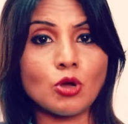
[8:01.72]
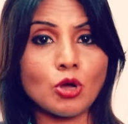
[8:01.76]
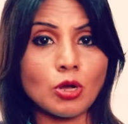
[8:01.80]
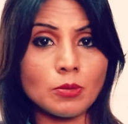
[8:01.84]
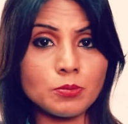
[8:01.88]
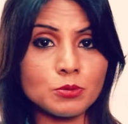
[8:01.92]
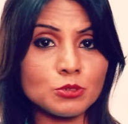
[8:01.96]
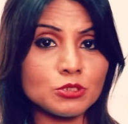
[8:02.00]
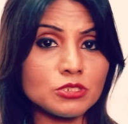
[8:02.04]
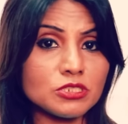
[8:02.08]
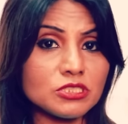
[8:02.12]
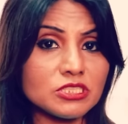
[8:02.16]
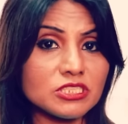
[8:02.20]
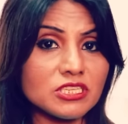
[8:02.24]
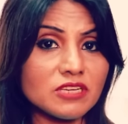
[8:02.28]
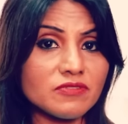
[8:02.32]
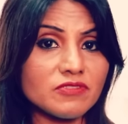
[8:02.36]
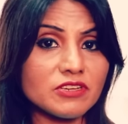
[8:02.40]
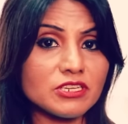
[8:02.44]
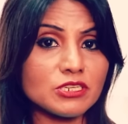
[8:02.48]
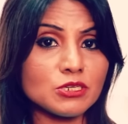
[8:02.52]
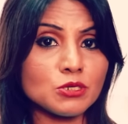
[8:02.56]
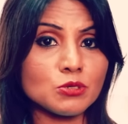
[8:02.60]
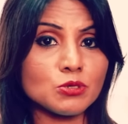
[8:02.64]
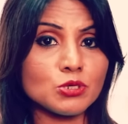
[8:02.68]
the options
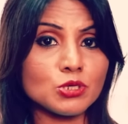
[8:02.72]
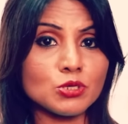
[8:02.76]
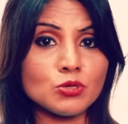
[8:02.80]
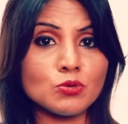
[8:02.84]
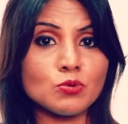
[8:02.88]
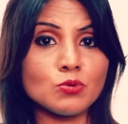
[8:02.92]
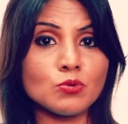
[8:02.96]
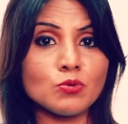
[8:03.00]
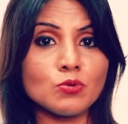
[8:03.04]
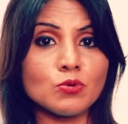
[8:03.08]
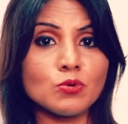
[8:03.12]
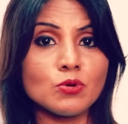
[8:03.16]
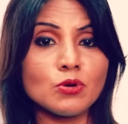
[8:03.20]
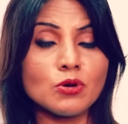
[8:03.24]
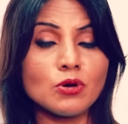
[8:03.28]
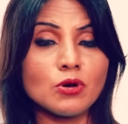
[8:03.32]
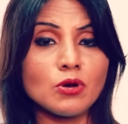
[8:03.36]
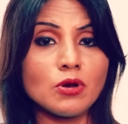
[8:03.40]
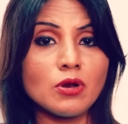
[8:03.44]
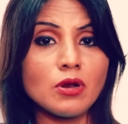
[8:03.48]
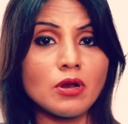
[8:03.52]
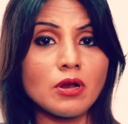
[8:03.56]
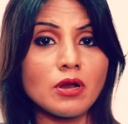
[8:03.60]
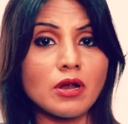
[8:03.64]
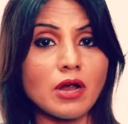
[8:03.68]
given to you
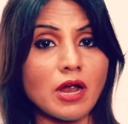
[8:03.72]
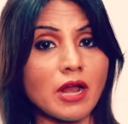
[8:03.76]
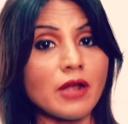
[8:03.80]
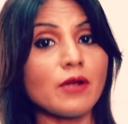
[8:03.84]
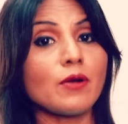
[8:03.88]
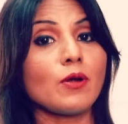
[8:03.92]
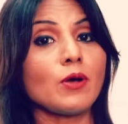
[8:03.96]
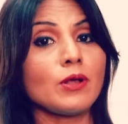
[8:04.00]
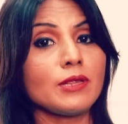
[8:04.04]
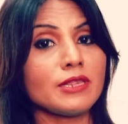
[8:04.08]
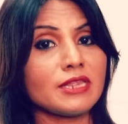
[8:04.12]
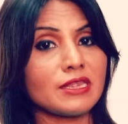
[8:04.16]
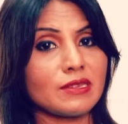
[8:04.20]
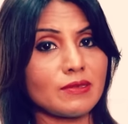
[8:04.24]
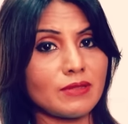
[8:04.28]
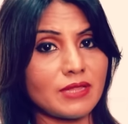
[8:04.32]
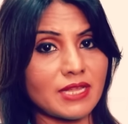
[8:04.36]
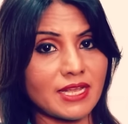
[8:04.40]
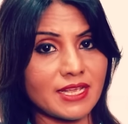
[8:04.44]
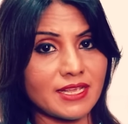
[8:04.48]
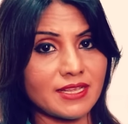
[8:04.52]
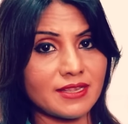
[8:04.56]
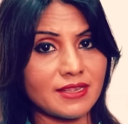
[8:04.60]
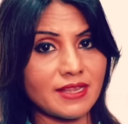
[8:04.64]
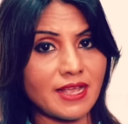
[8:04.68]
are also
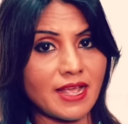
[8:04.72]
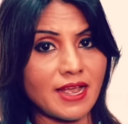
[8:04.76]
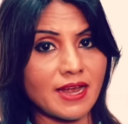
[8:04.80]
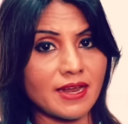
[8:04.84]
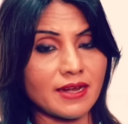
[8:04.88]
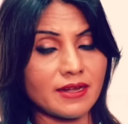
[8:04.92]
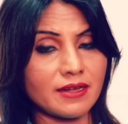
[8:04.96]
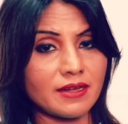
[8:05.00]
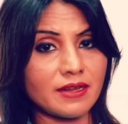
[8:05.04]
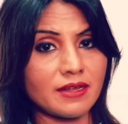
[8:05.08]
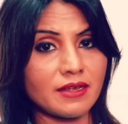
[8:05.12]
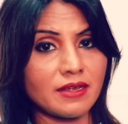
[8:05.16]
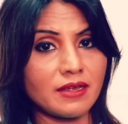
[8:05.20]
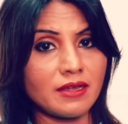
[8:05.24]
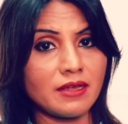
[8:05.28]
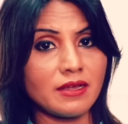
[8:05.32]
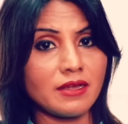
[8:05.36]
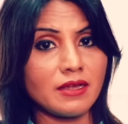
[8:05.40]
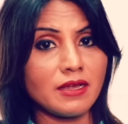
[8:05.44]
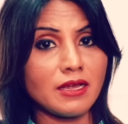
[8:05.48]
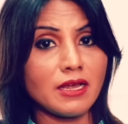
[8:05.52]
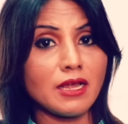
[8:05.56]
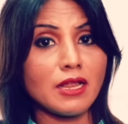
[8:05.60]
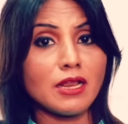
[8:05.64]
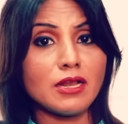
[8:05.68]
like that.
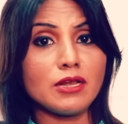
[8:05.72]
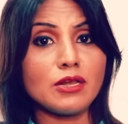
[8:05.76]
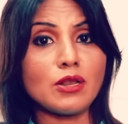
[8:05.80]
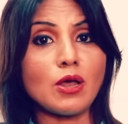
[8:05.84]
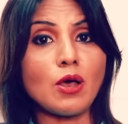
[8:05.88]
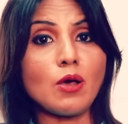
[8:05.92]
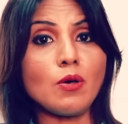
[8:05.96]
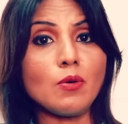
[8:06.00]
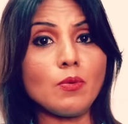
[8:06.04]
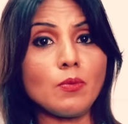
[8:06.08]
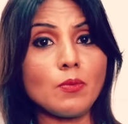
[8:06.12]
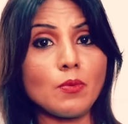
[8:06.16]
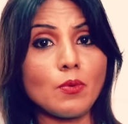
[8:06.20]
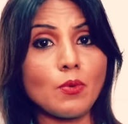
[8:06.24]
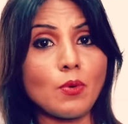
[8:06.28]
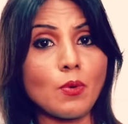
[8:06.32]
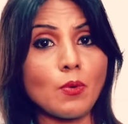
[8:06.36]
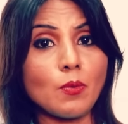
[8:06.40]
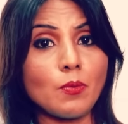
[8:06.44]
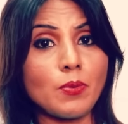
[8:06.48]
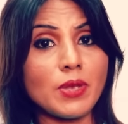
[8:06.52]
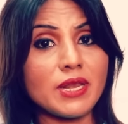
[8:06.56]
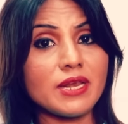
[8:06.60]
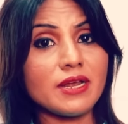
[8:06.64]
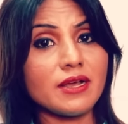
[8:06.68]
Now,
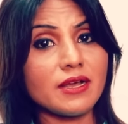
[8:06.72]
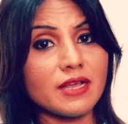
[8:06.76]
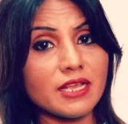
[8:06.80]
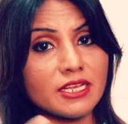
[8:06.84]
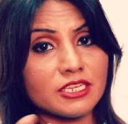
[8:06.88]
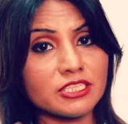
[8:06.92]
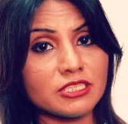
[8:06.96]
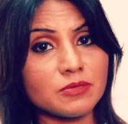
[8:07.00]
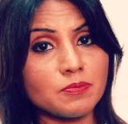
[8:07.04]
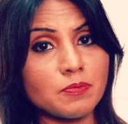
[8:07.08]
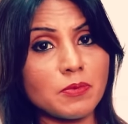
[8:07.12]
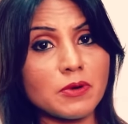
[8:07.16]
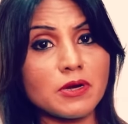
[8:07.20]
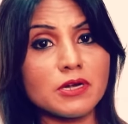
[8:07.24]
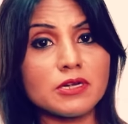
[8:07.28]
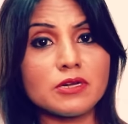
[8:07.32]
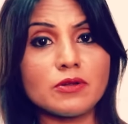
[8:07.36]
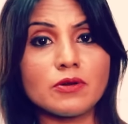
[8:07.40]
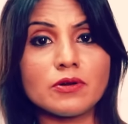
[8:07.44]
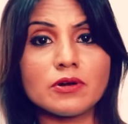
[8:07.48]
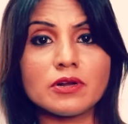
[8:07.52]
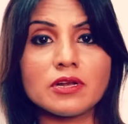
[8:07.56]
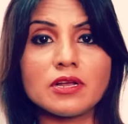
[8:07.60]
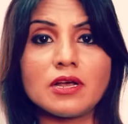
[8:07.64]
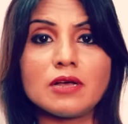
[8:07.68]
when an expert
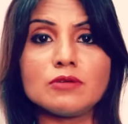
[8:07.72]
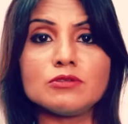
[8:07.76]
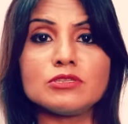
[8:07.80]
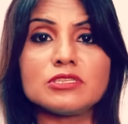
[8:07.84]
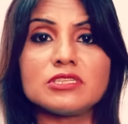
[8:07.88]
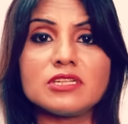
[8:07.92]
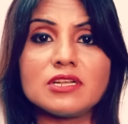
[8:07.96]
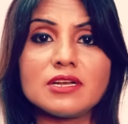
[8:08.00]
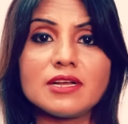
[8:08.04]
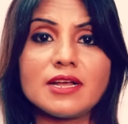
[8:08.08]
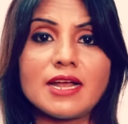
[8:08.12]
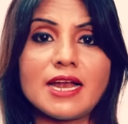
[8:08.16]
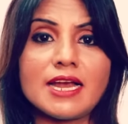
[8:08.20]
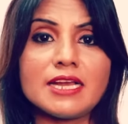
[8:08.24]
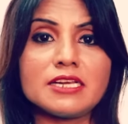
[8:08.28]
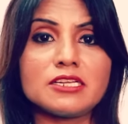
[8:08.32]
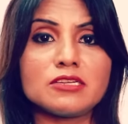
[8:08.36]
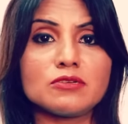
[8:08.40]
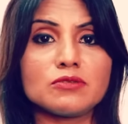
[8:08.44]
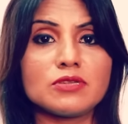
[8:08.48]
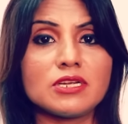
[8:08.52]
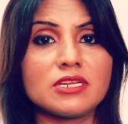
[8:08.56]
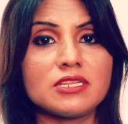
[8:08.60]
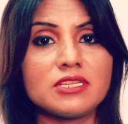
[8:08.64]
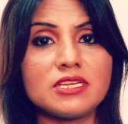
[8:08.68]
or a counselor guides
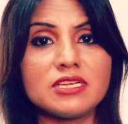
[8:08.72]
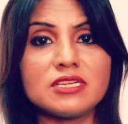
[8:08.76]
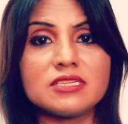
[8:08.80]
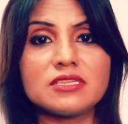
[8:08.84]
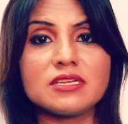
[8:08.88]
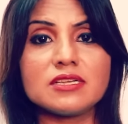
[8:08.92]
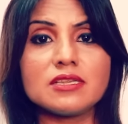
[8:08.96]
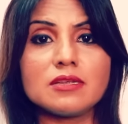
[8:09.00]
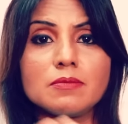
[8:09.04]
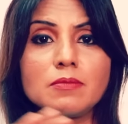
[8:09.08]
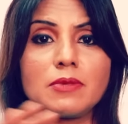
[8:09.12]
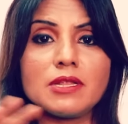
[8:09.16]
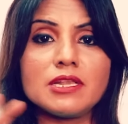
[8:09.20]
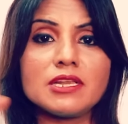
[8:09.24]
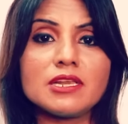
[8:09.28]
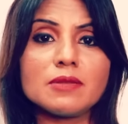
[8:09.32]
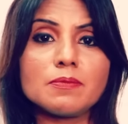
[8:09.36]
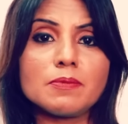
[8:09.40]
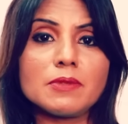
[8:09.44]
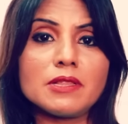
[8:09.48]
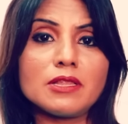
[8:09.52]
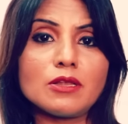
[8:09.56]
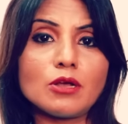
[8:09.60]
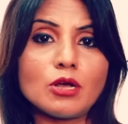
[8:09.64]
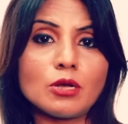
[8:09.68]
you that these are the
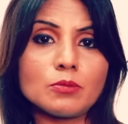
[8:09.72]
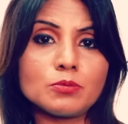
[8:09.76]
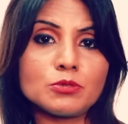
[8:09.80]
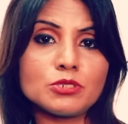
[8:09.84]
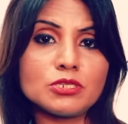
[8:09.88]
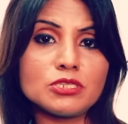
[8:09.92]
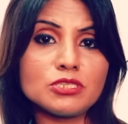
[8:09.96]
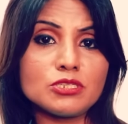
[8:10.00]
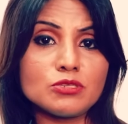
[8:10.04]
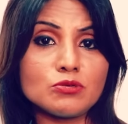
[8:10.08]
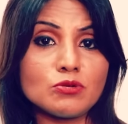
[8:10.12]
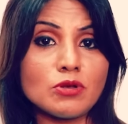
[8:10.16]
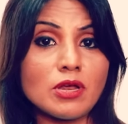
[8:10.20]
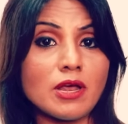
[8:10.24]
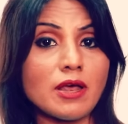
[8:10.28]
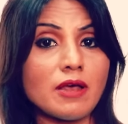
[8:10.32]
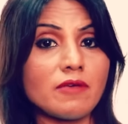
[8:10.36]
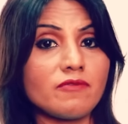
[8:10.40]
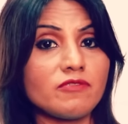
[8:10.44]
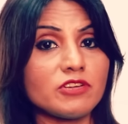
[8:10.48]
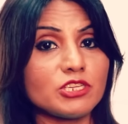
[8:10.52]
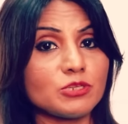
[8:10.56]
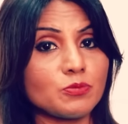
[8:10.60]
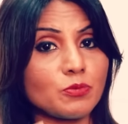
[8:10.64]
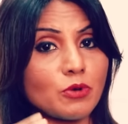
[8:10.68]
multiple options you
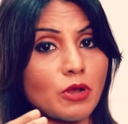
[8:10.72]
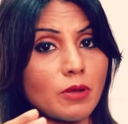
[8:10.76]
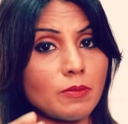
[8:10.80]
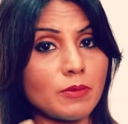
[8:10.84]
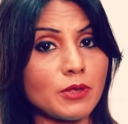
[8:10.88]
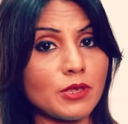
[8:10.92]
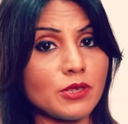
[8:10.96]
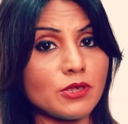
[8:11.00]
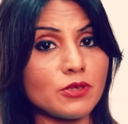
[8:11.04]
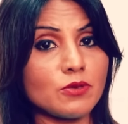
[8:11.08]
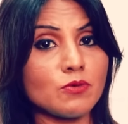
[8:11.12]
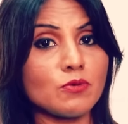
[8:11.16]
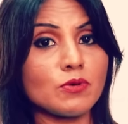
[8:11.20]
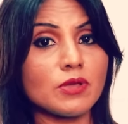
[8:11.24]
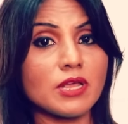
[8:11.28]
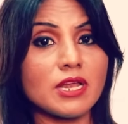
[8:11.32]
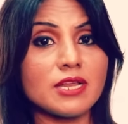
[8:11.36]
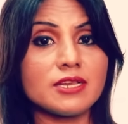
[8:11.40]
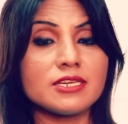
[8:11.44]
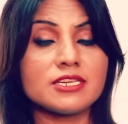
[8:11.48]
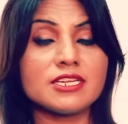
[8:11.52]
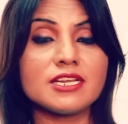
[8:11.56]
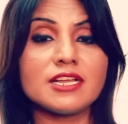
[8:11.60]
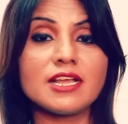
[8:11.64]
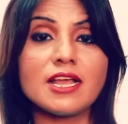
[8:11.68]
have, which probably you
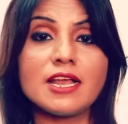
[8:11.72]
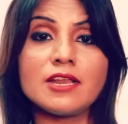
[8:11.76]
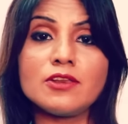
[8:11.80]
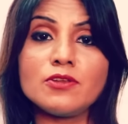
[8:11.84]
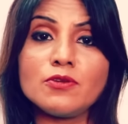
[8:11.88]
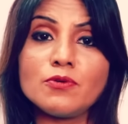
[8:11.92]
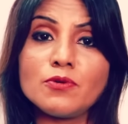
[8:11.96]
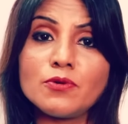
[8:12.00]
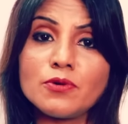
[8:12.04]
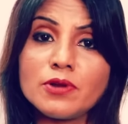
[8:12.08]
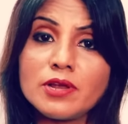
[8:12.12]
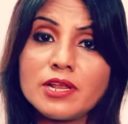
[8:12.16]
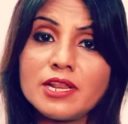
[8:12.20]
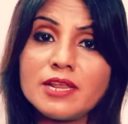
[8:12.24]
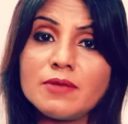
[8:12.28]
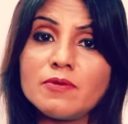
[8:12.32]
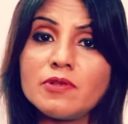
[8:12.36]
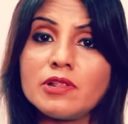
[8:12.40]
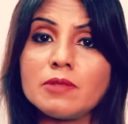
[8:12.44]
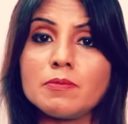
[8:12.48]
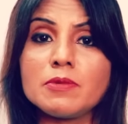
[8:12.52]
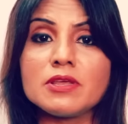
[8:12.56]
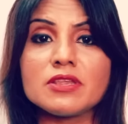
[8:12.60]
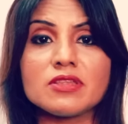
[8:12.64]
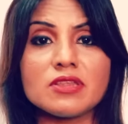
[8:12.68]
can take and you really
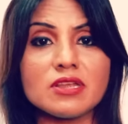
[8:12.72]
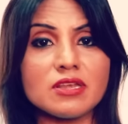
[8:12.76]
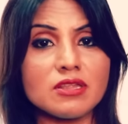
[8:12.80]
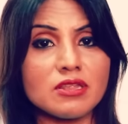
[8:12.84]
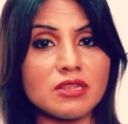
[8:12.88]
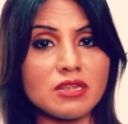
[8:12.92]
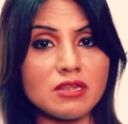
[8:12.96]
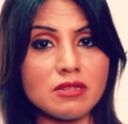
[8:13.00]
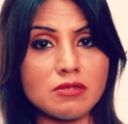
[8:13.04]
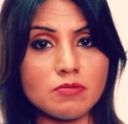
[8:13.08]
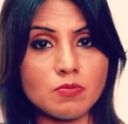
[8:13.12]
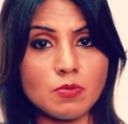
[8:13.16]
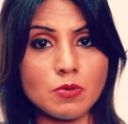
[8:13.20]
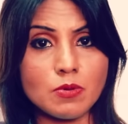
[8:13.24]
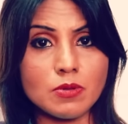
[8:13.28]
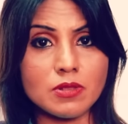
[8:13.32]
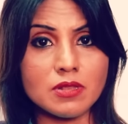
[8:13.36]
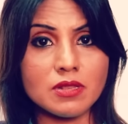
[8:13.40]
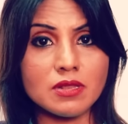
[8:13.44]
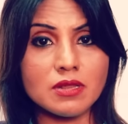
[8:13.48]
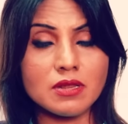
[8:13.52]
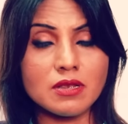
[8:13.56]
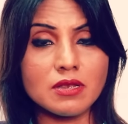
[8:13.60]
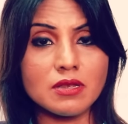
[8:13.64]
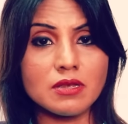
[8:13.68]
will be
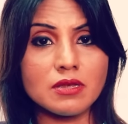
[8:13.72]
successful,